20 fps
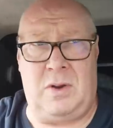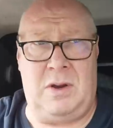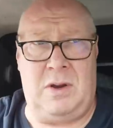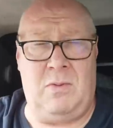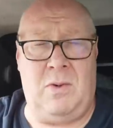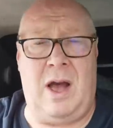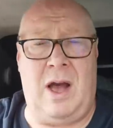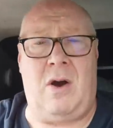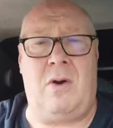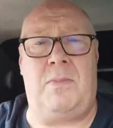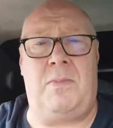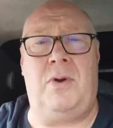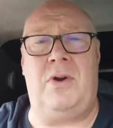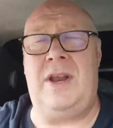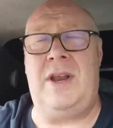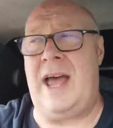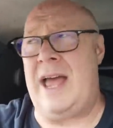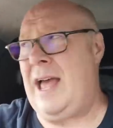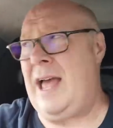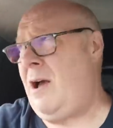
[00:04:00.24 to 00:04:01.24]
were doing well.
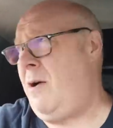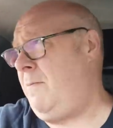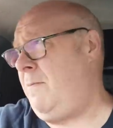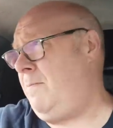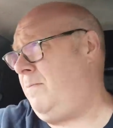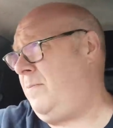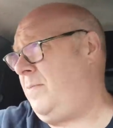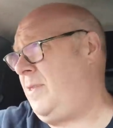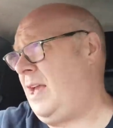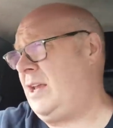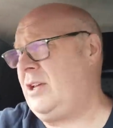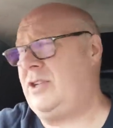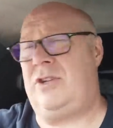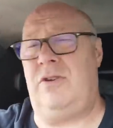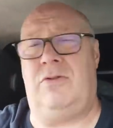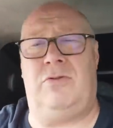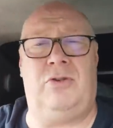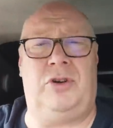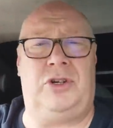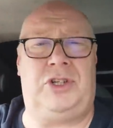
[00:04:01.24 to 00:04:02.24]
But now,
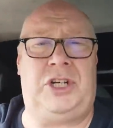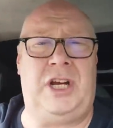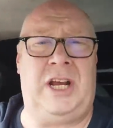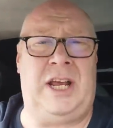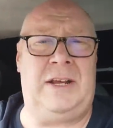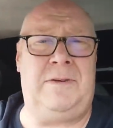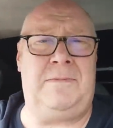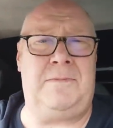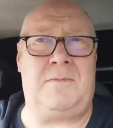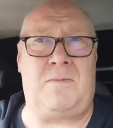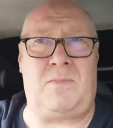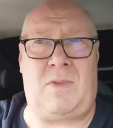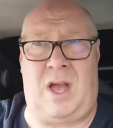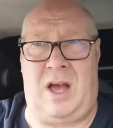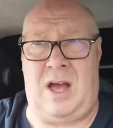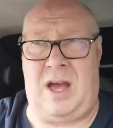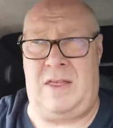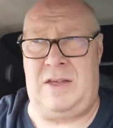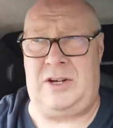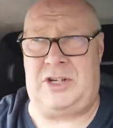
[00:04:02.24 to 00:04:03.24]
thanks to Rishi,
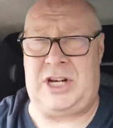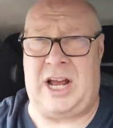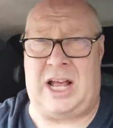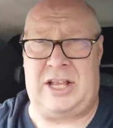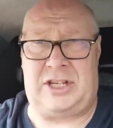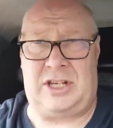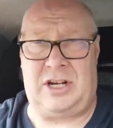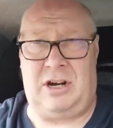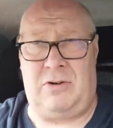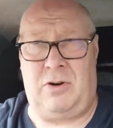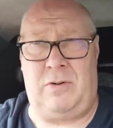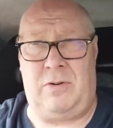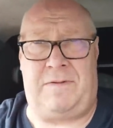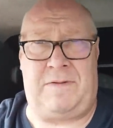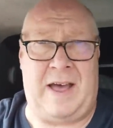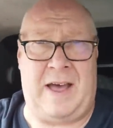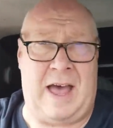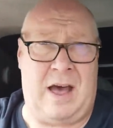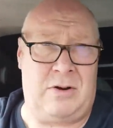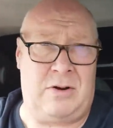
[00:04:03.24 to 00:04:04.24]
uh, the Chancellor
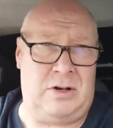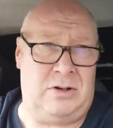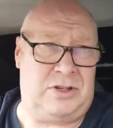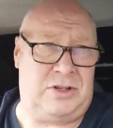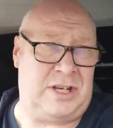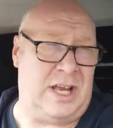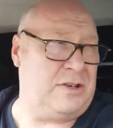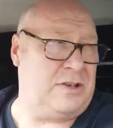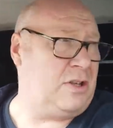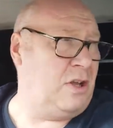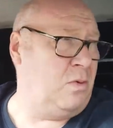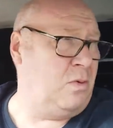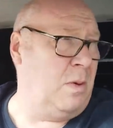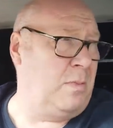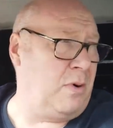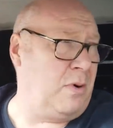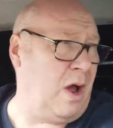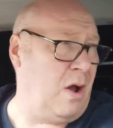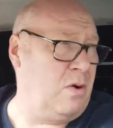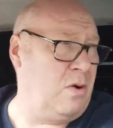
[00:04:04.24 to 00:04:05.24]
who failed, who says that
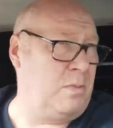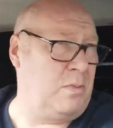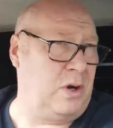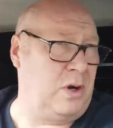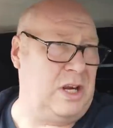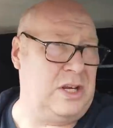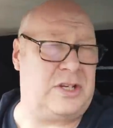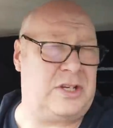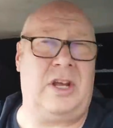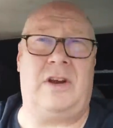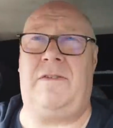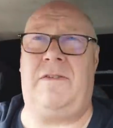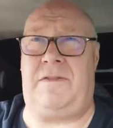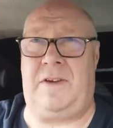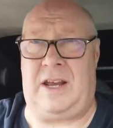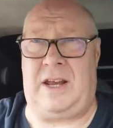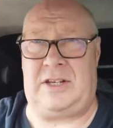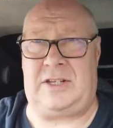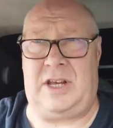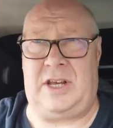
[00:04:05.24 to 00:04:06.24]
we're broke, but he's going to
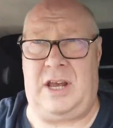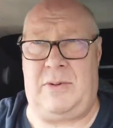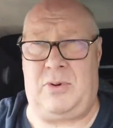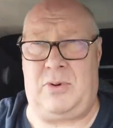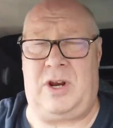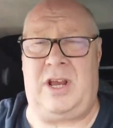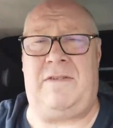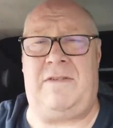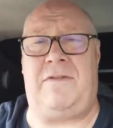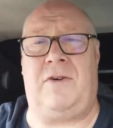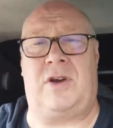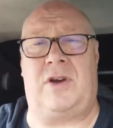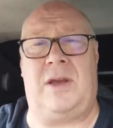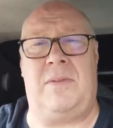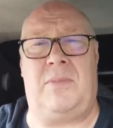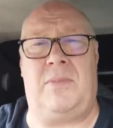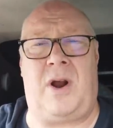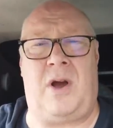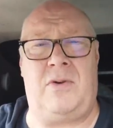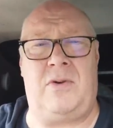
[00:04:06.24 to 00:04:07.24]
fix it, but he
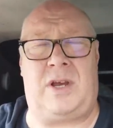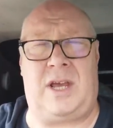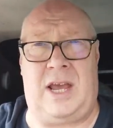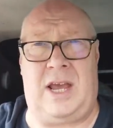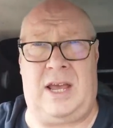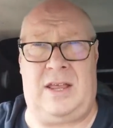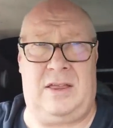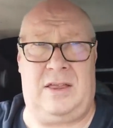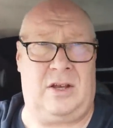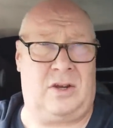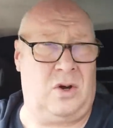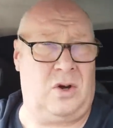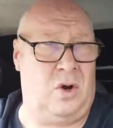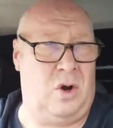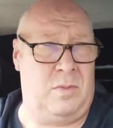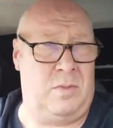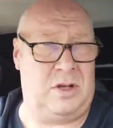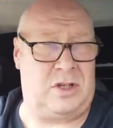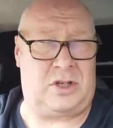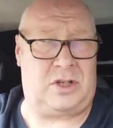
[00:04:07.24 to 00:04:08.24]
fucking broke it, the
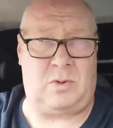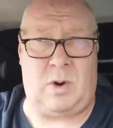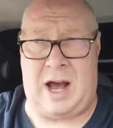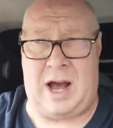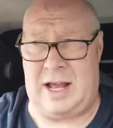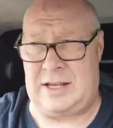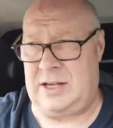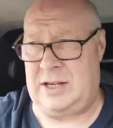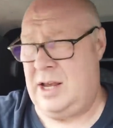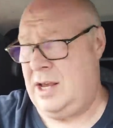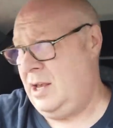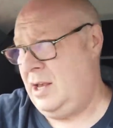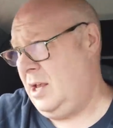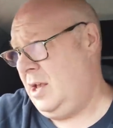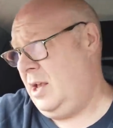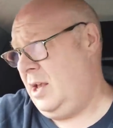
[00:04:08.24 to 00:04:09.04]
gormless twat,